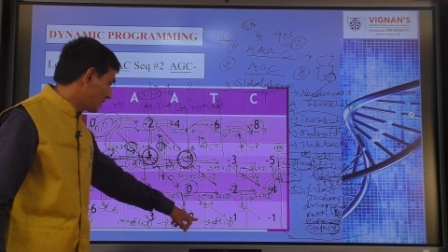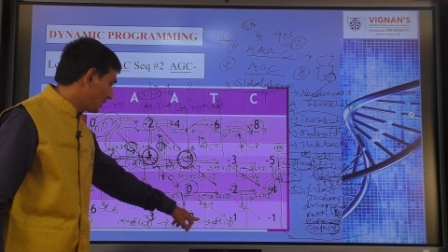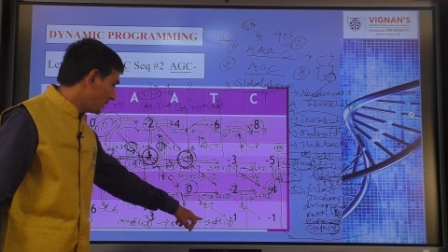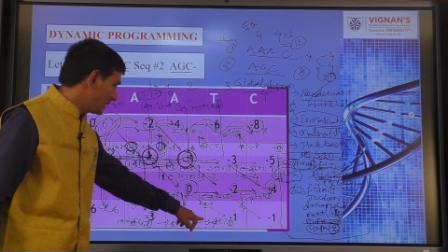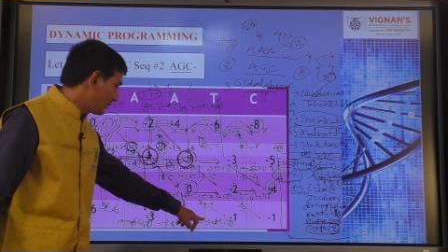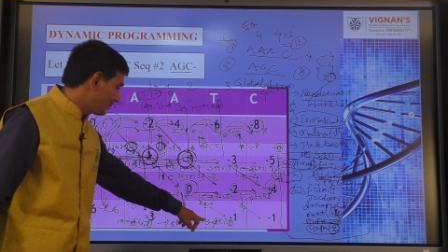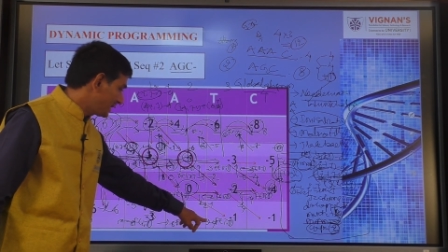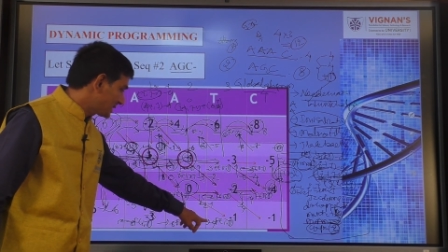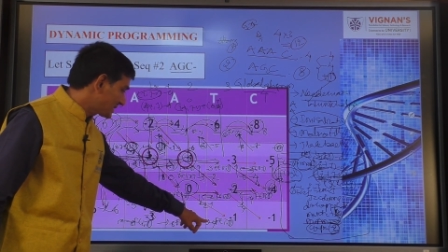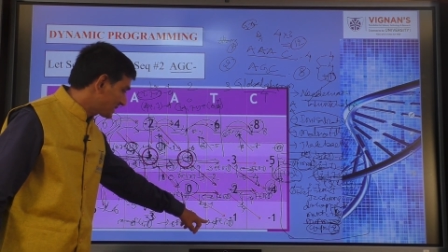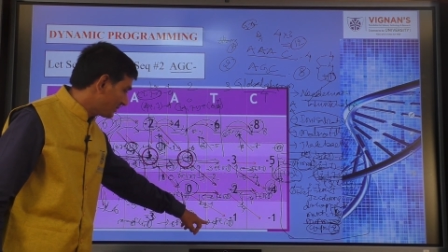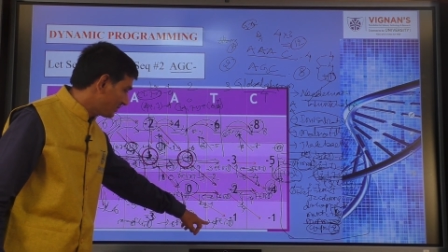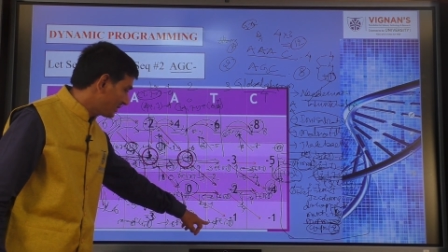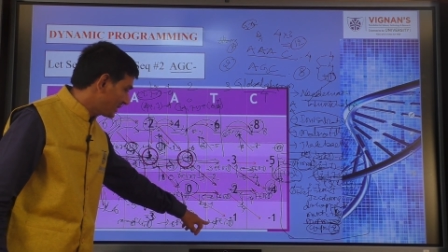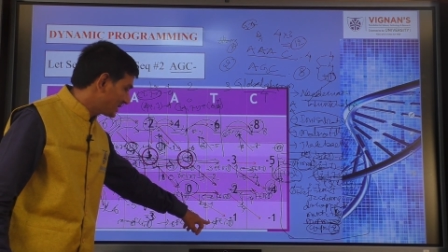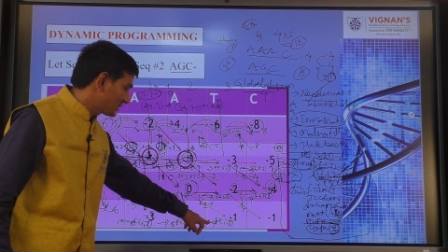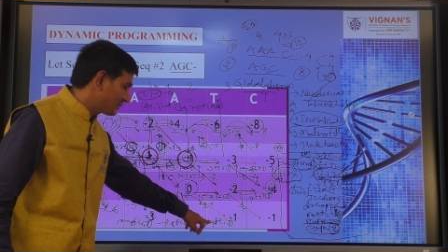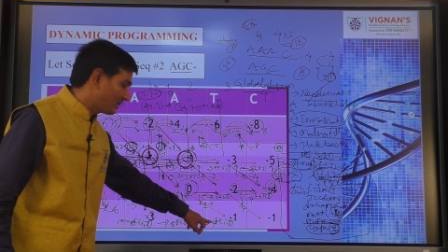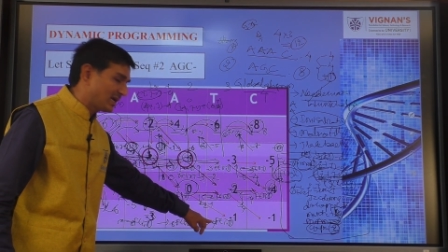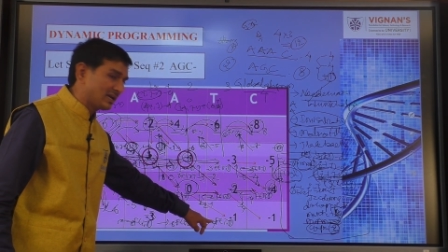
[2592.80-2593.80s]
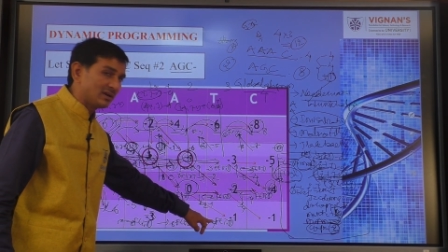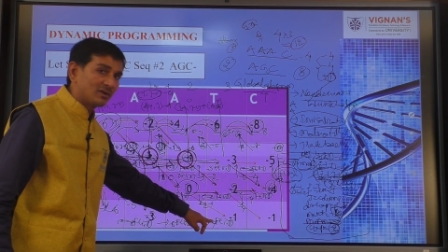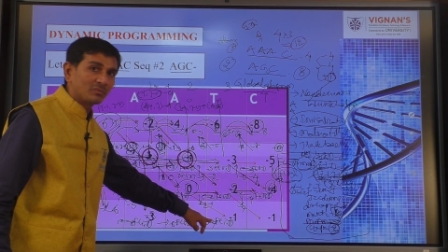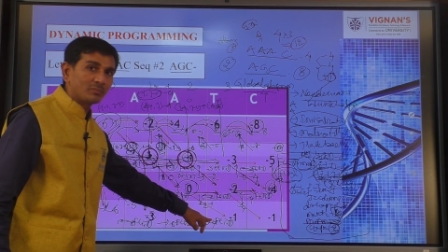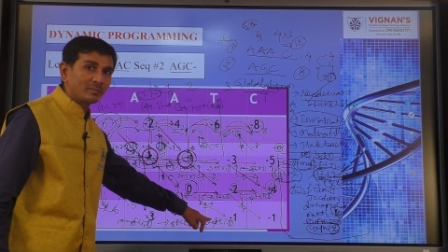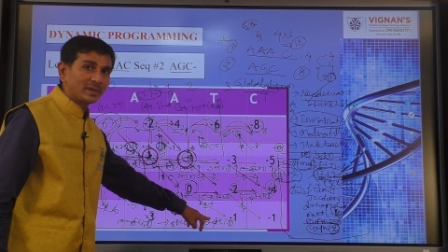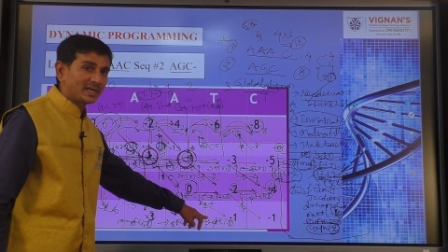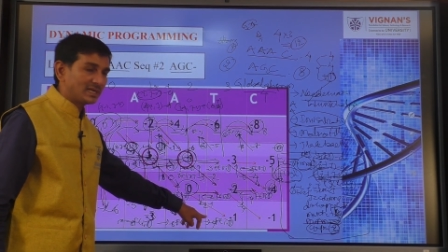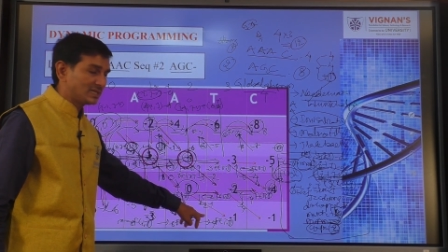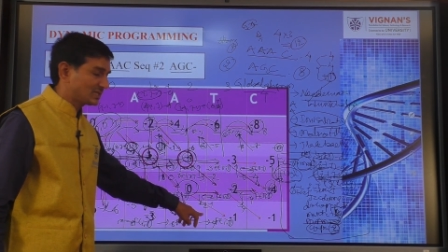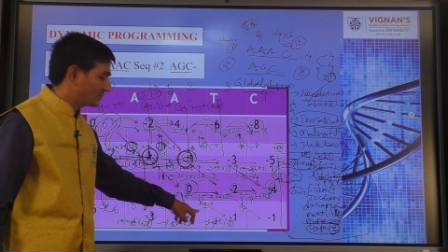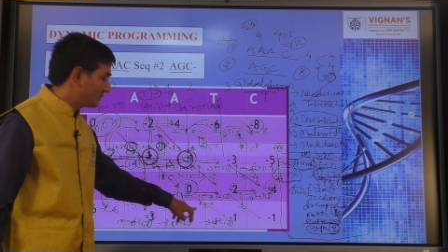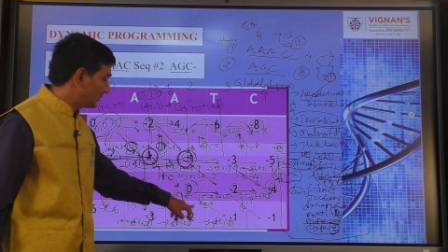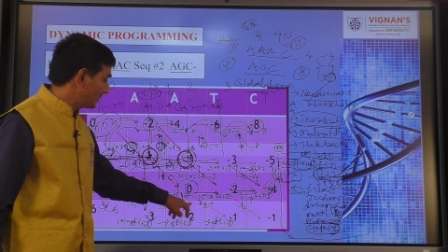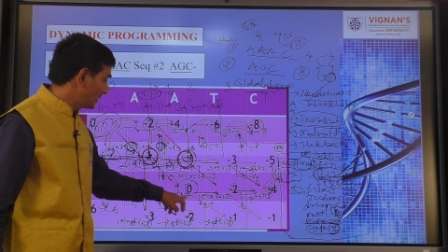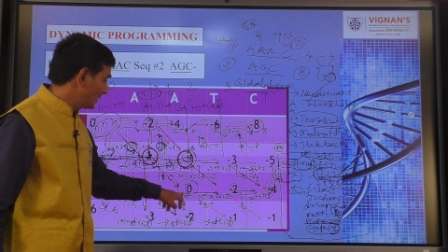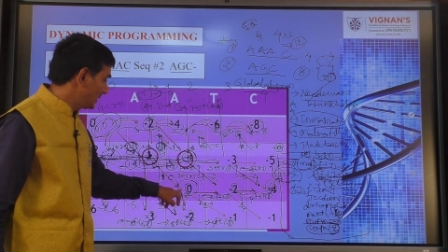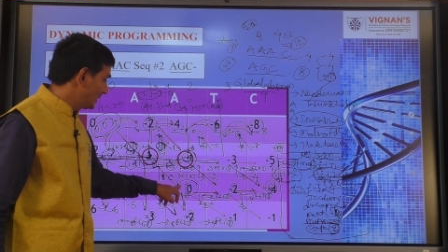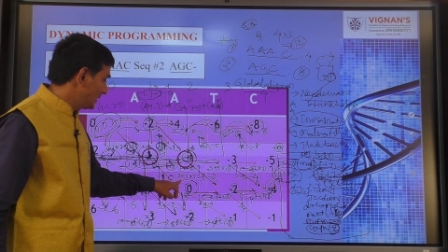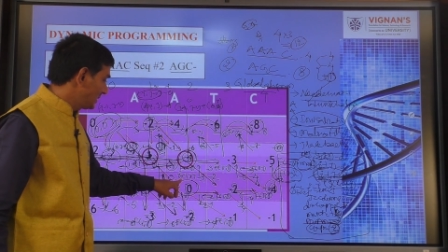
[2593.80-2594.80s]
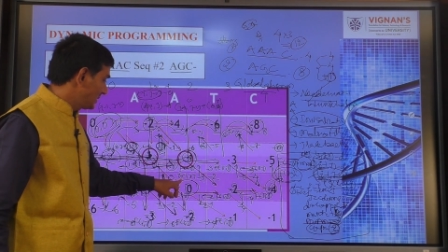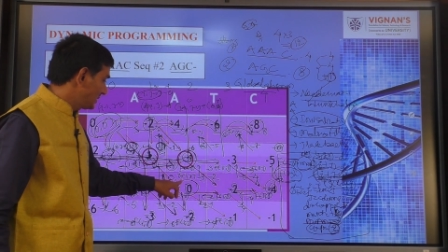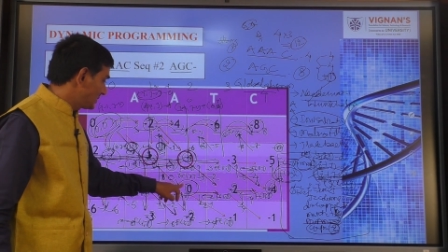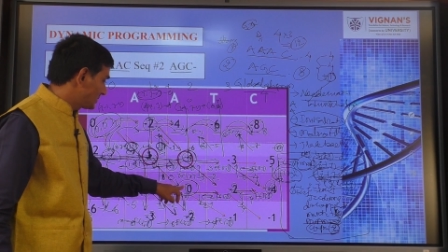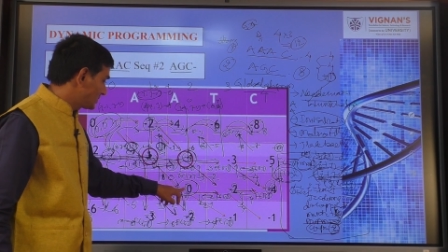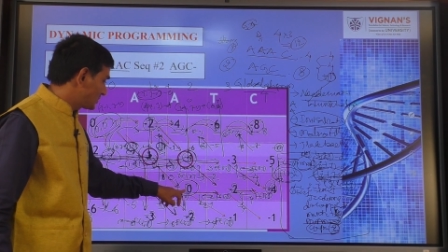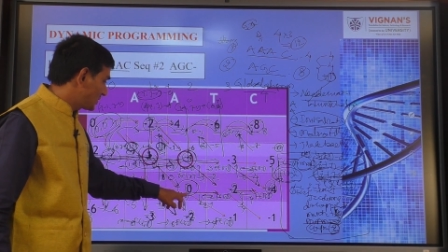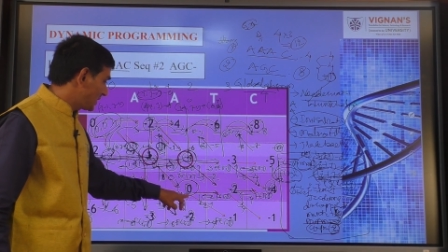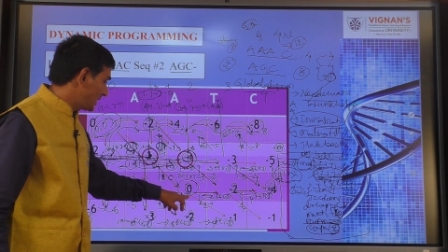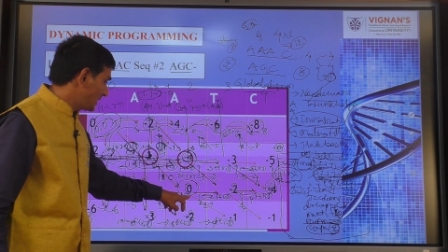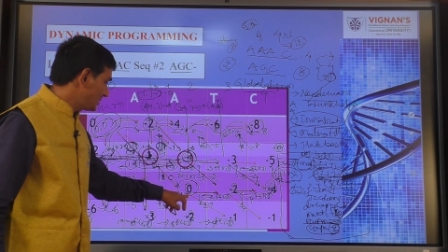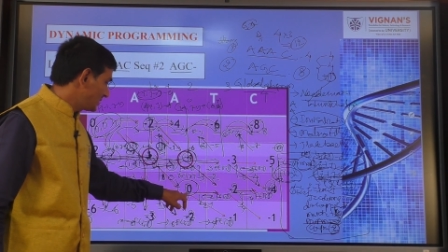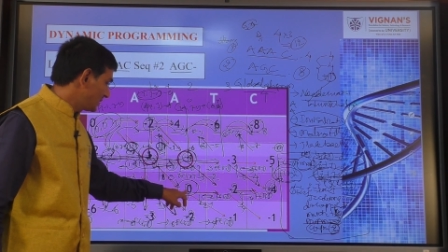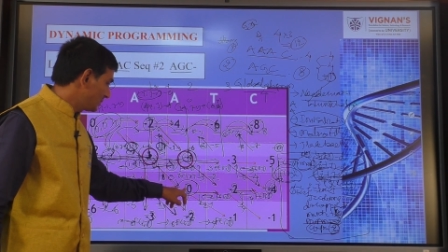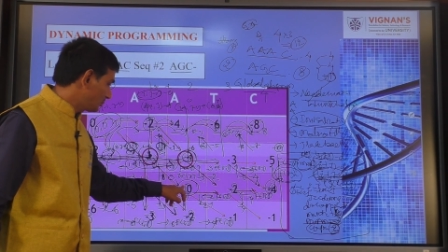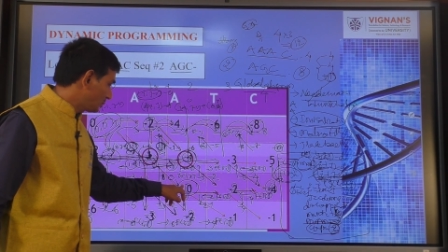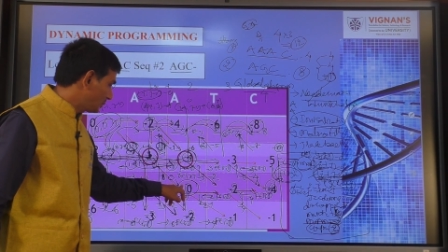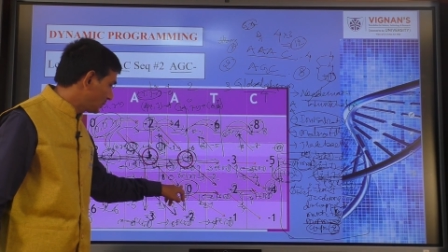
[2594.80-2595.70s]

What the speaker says: column has given us a value of minus 4, change in